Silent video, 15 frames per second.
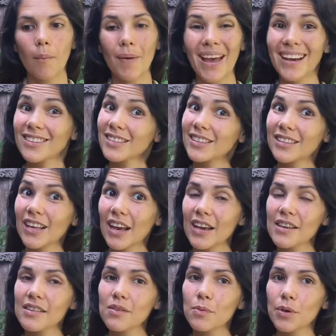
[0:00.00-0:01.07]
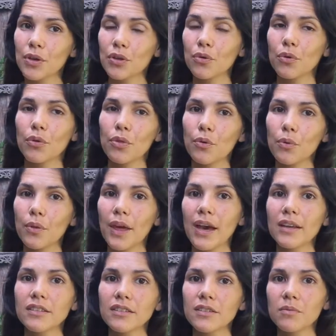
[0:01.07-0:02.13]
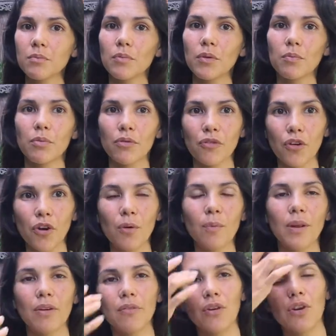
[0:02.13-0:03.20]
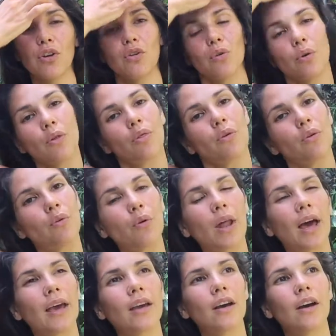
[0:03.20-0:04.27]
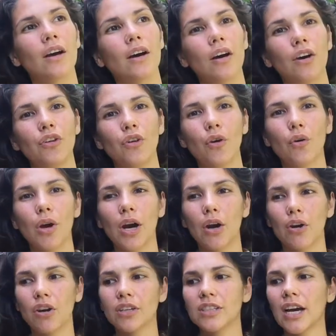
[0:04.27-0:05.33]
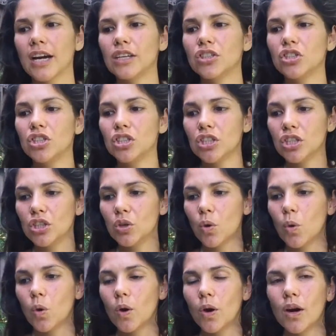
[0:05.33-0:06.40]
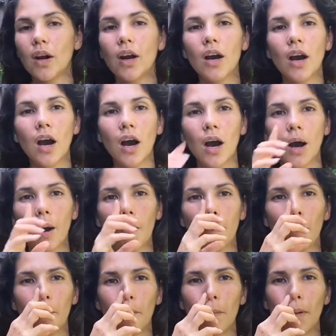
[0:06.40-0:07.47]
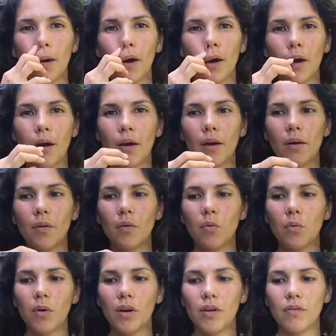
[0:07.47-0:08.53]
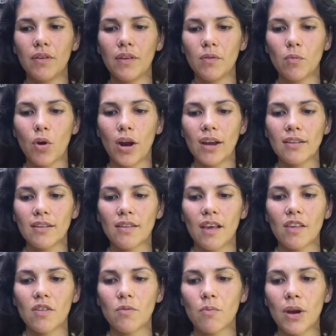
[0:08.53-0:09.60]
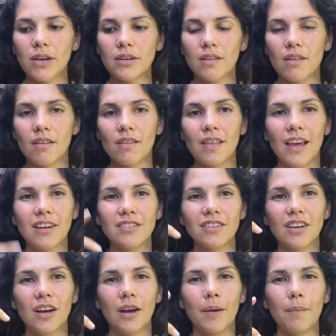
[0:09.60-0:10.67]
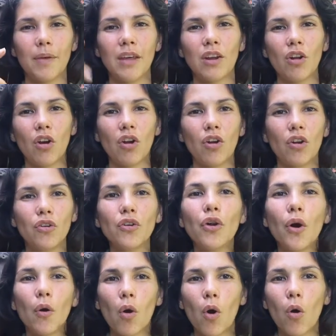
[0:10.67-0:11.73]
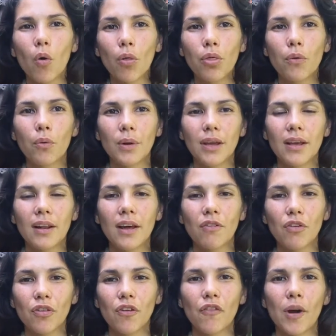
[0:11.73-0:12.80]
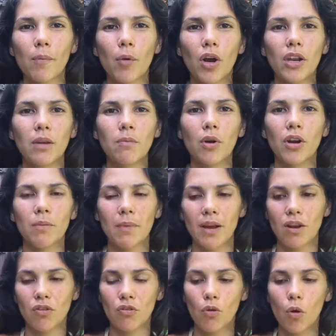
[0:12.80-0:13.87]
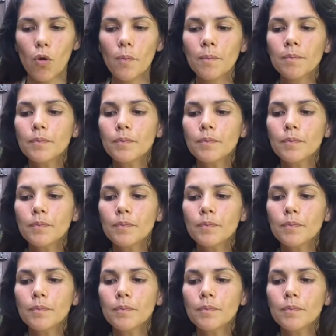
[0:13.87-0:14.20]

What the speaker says: exercise. We could do it through that, but preferably if we could do it through like a yoga or a tai chi, or one of these more exercise practices that hit on all three levels of our body, mind and soul.